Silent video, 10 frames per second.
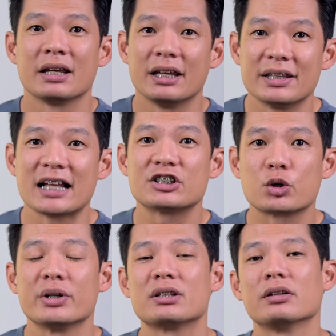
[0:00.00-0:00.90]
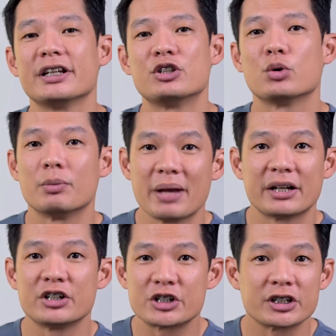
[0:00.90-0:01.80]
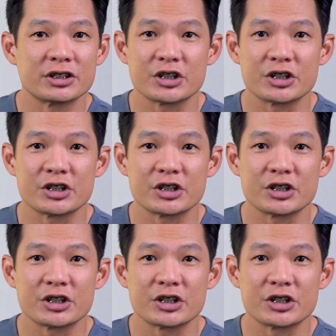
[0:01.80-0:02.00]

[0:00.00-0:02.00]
and that's going to lead to a manager's